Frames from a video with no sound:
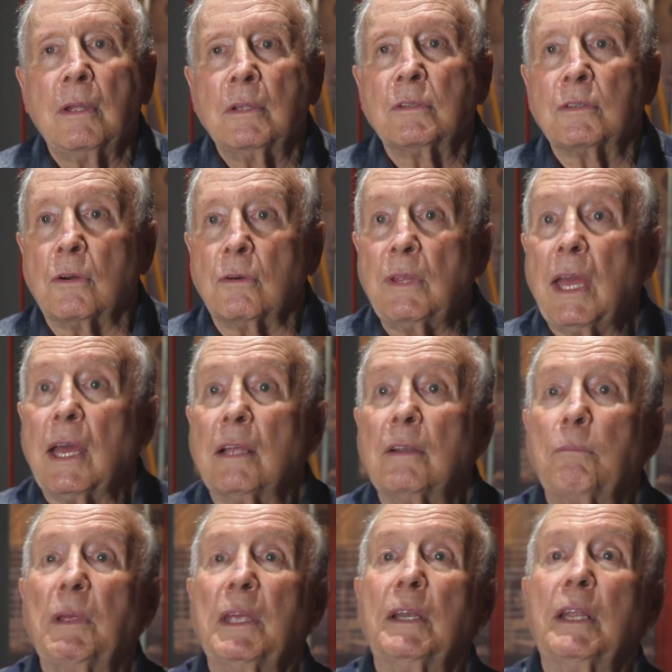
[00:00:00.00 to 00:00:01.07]
So yeah,
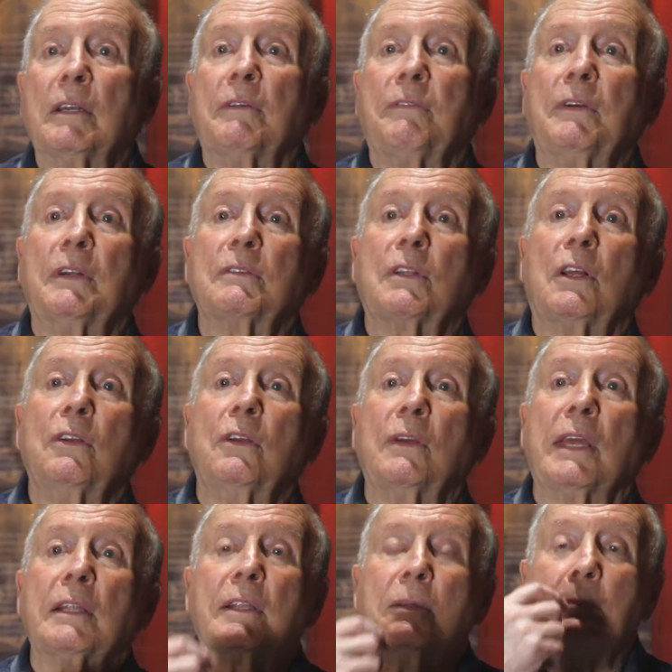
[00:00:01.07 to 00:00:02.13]
it'd be an interference while you
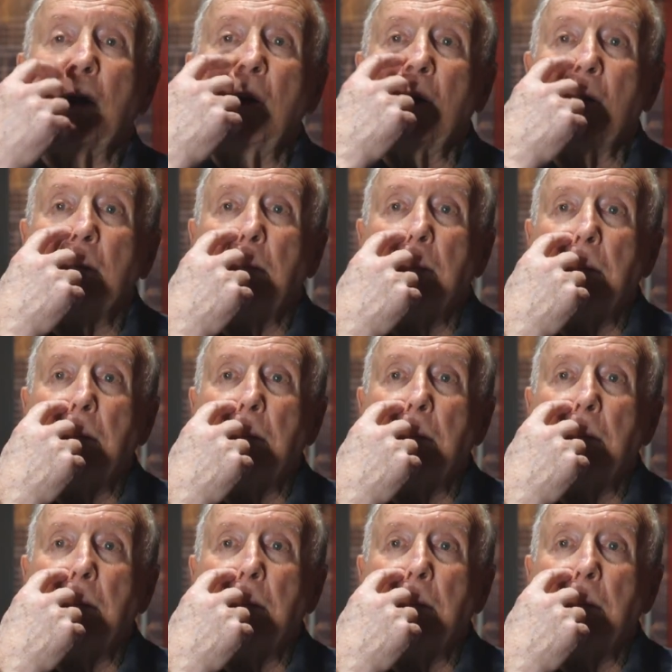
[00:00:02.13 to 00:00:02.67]
get the ball.